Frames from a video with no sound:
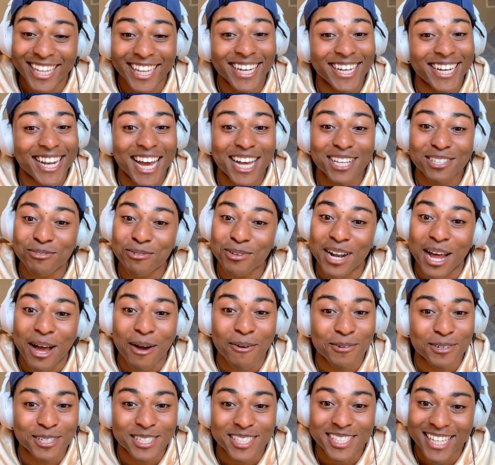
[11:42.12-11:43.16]
that's what I
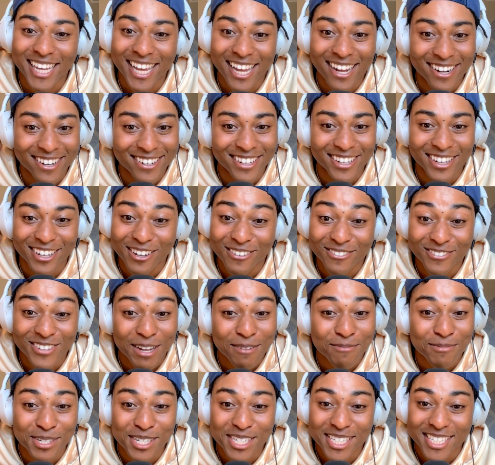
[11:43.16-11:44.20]
was scared of.
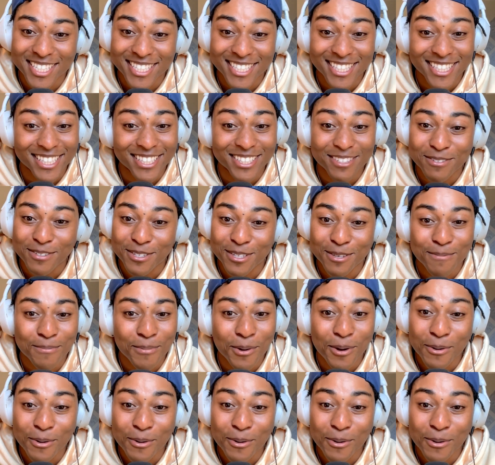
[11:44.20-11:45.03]
Your boy